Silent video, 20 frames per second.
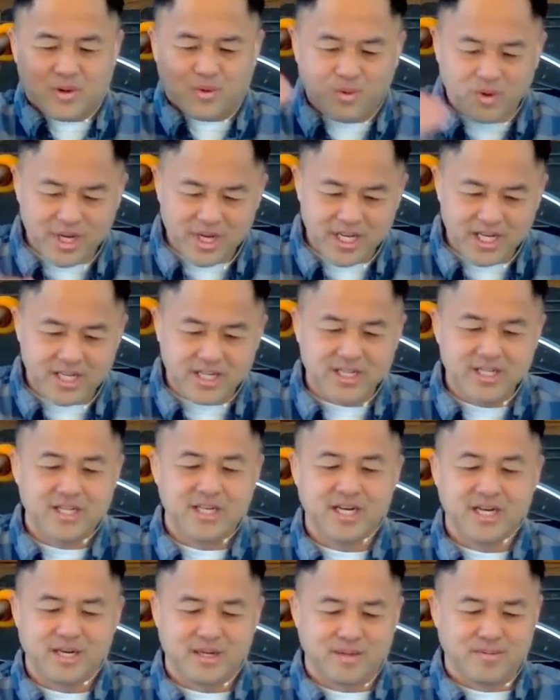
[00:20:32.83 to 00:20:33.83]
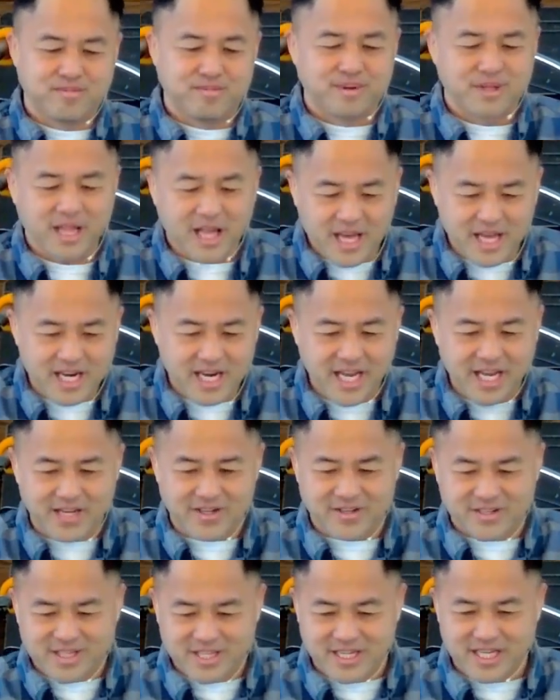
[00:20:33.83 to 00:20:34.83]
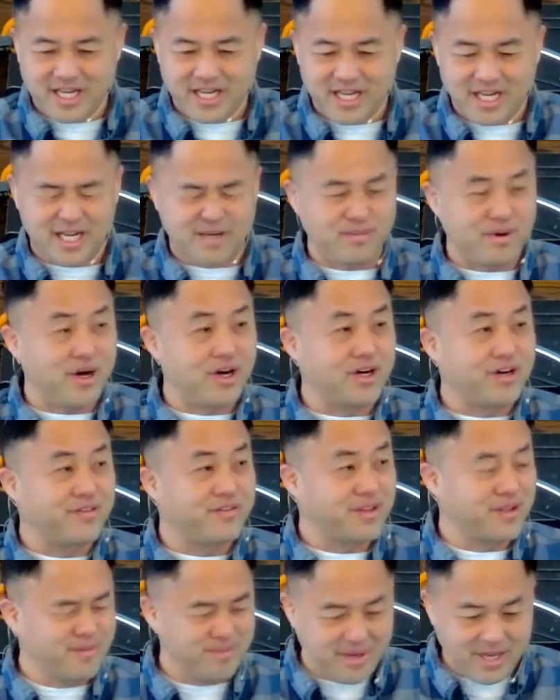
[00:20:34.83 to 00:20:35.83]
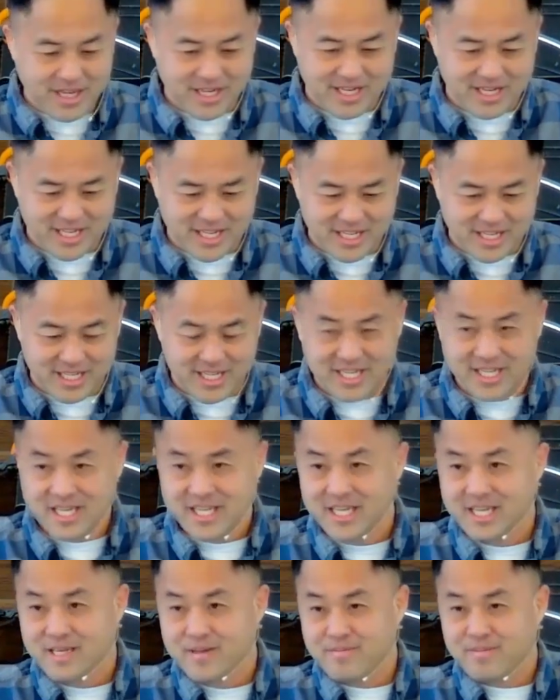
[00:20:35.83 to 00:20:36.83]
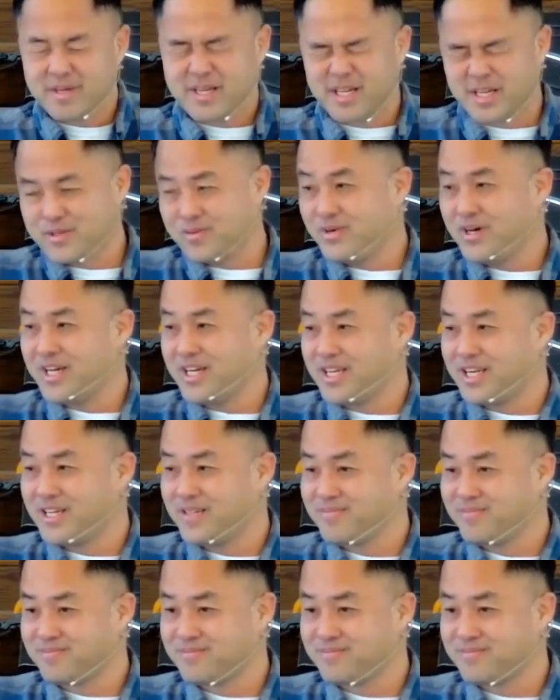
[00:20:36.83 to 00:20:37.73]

will blot out all of humanity. Because what?